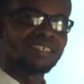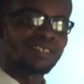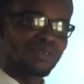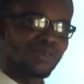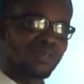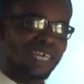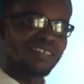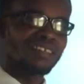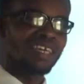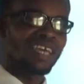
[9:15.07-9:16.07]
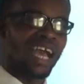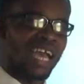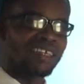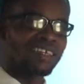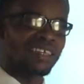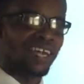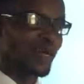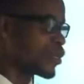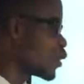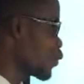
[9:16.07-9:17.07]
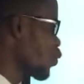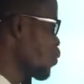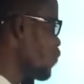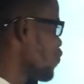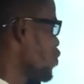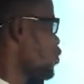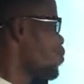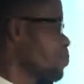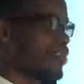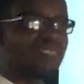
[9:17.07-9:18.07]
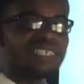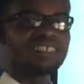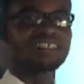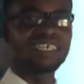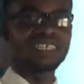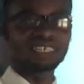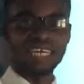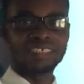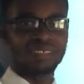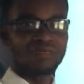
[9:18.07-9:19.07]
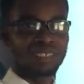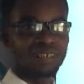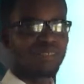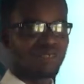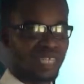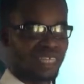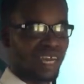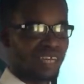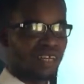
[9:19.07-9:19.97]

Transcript: So you get the idea now. So we fuse privileges and entitlement together.